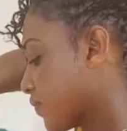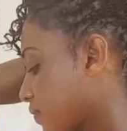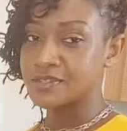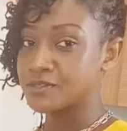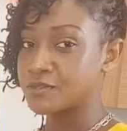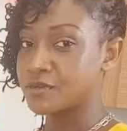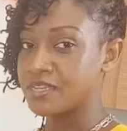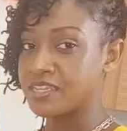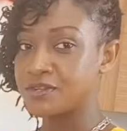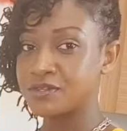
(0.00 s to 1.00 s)
So
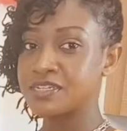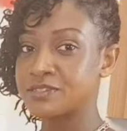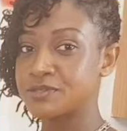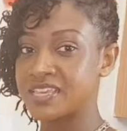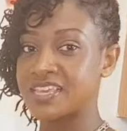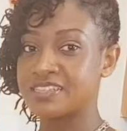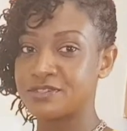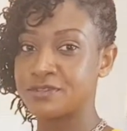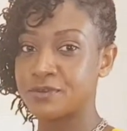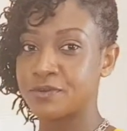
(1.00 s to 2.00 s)
in order to get
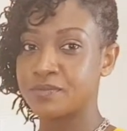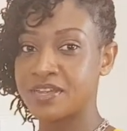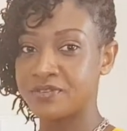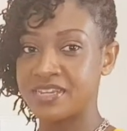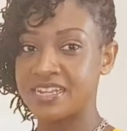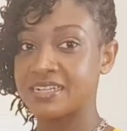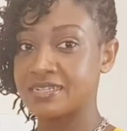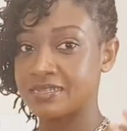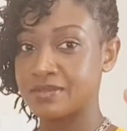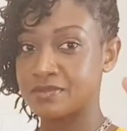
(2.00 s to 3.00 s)
your marinade
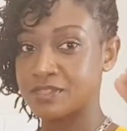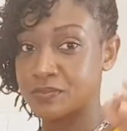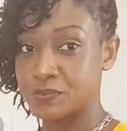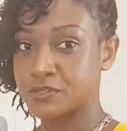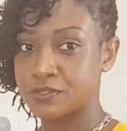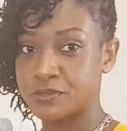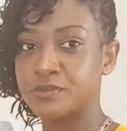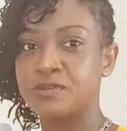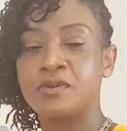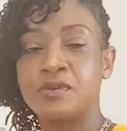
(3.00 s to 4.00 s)
spot
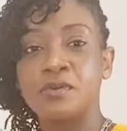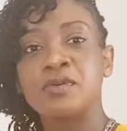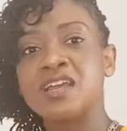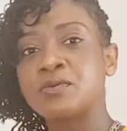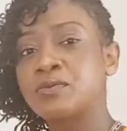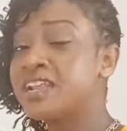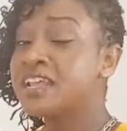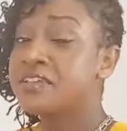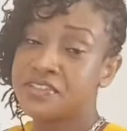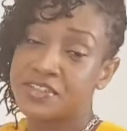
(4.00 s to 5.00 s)
on, or
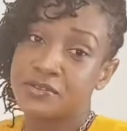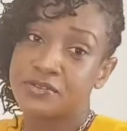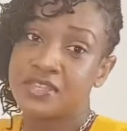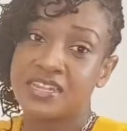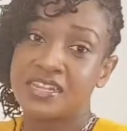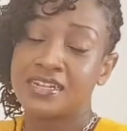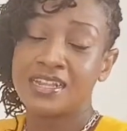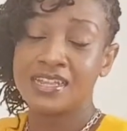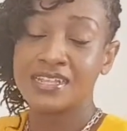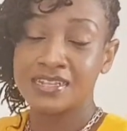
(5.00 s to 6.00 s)
whenever you are cooking, in
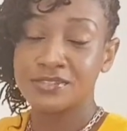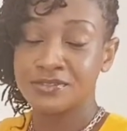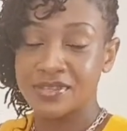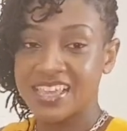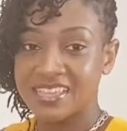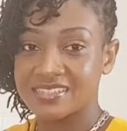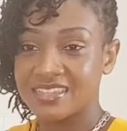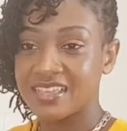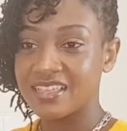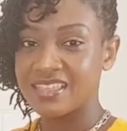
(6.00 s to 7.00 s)
order to get
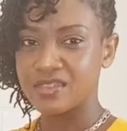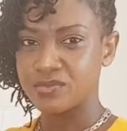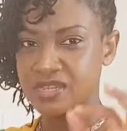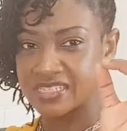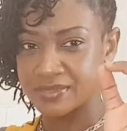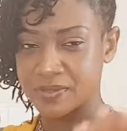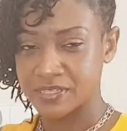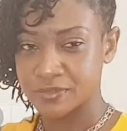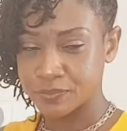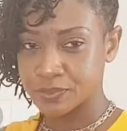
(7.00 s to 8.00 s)
the recipe
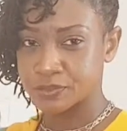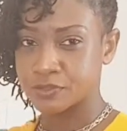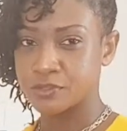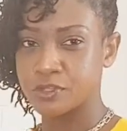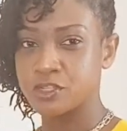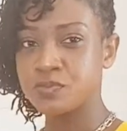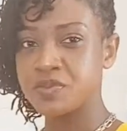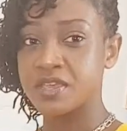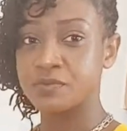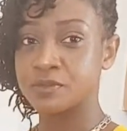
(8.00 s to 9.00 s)
spot on, you should be
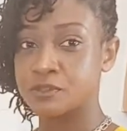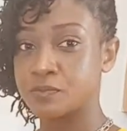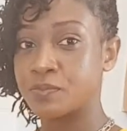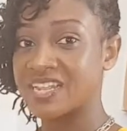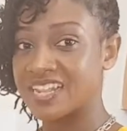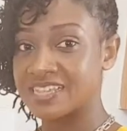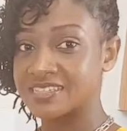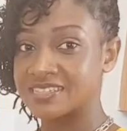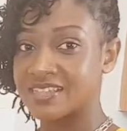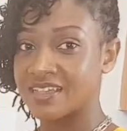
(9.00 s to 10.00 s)
able to balance